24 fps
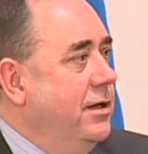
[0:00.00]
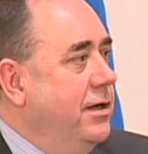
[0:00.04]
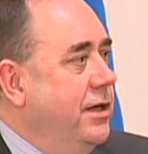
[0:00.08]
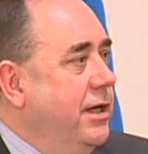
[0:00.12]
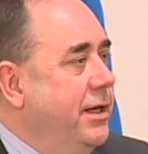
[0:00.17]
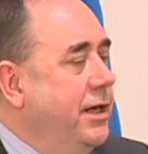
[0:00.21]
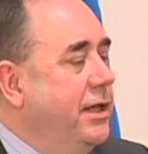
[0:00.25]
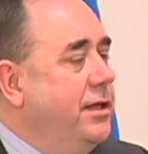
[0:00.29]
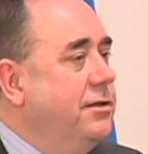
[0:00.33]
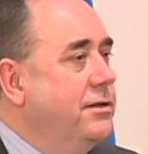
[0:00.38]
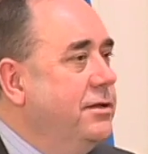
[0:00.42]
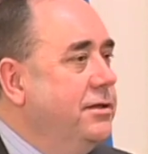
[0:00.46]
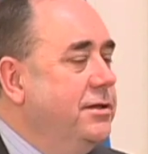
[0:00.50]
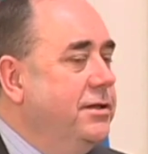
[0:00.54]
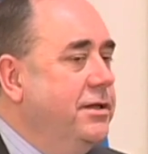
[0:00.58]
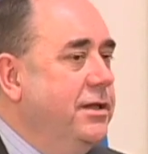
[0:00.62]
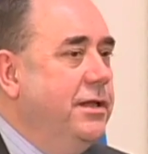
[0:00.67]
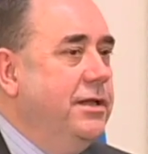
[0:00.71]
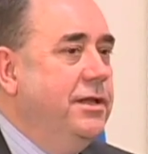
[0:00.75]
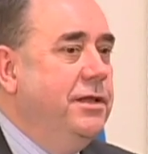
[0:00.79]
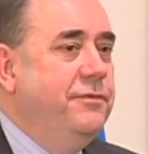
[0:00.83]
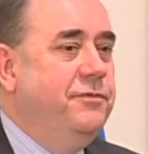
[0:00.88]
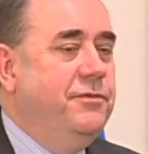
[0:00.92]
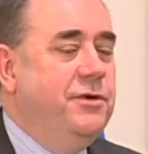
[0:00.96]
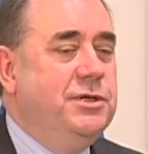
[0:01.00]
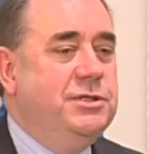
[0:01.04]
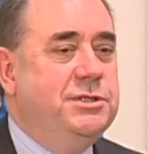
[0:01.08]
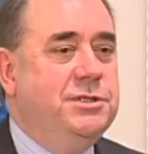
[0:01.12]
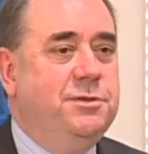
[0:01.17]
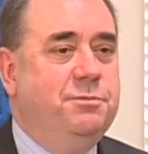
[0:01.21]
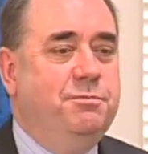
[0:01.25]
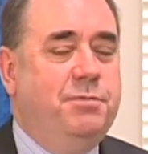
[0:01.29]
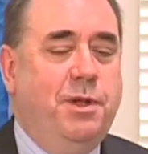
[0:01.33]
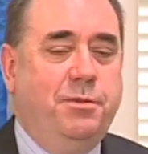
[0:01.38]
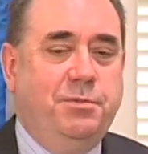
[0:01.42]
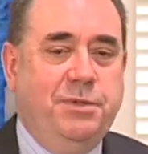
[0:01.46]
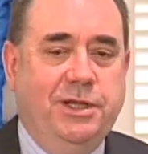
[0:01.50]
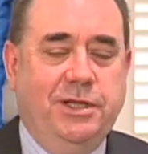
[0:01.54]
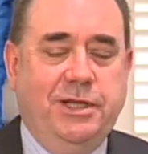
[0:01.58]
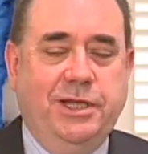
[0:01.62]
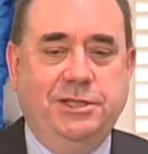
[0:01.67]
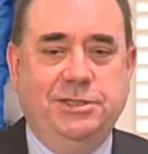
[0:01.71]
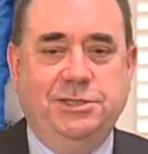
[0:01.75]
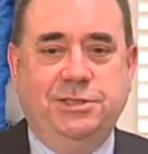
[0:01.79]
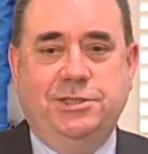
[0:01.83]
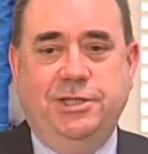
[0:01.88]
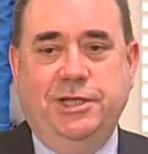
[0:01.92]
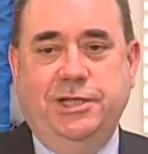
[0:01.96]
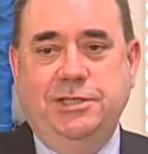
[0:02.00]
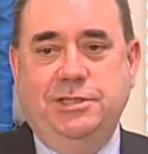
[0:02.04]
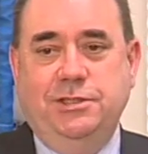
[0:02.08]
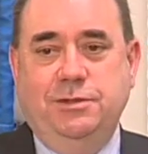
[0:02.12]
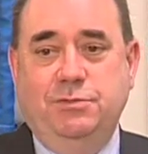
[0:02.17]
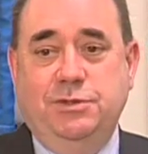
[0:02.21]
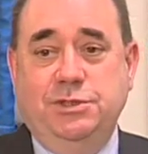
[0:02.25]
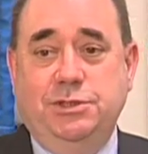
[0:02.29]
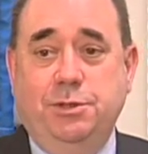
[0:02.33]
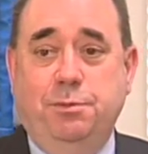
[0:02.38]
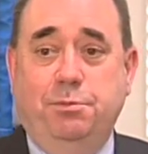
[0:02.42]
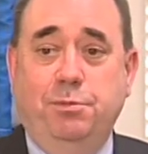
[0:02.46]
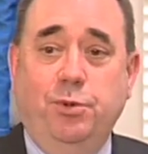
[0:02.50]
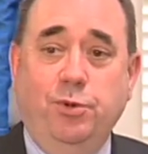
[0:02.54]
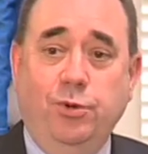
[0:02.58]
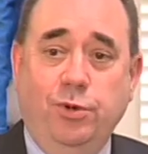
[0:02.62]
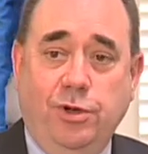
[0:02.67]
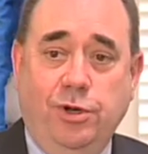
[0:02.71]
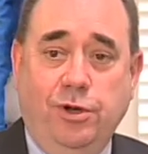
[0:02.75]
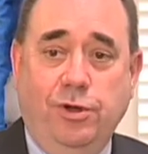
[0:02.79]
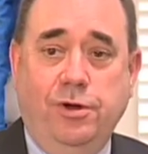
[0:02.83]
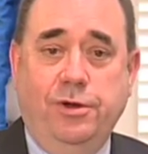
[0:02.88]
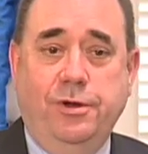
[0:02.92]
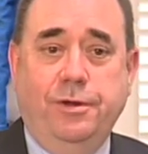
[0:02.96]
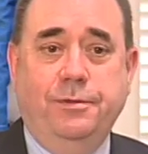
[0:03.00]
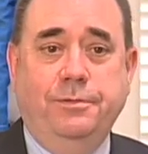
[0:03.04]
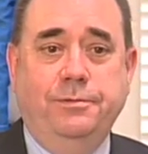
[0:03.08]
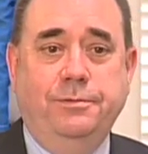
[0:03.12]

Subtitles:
In England, the first public legislation was the Poor Law,